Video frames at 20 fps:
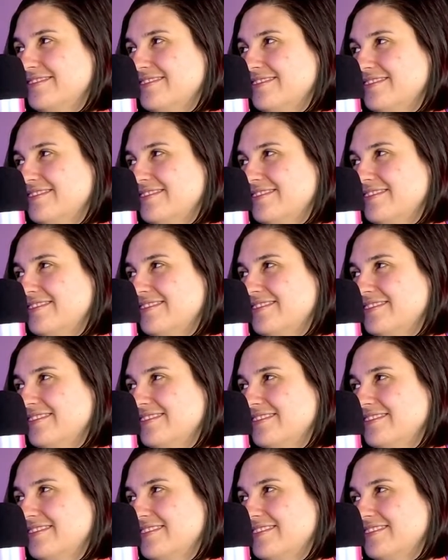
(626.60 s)

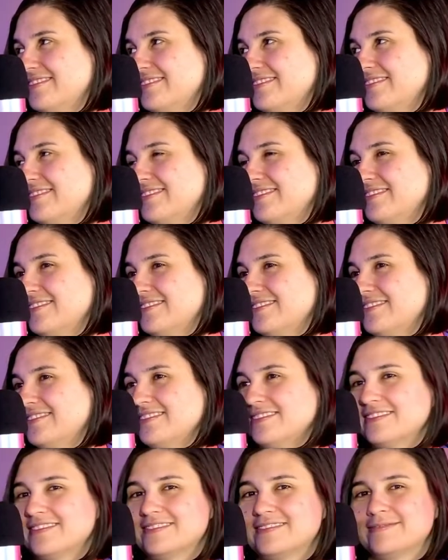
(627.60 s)

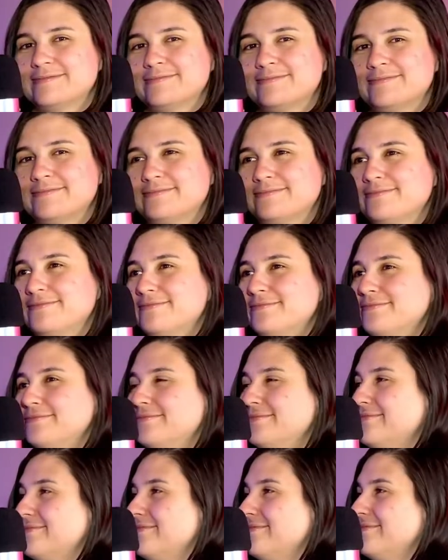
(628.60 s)

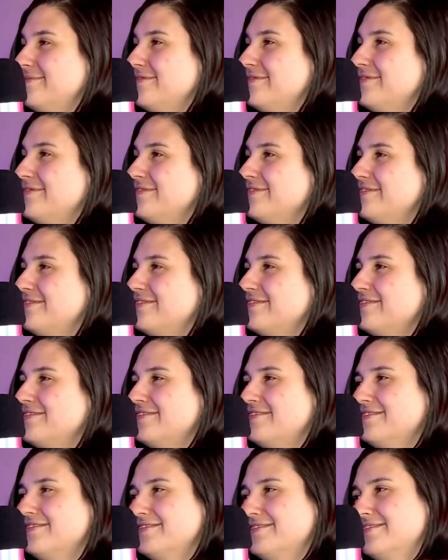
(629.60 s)

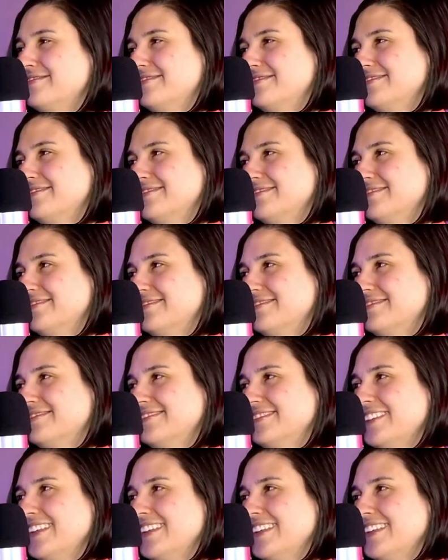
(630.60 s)
This person isn't speaking.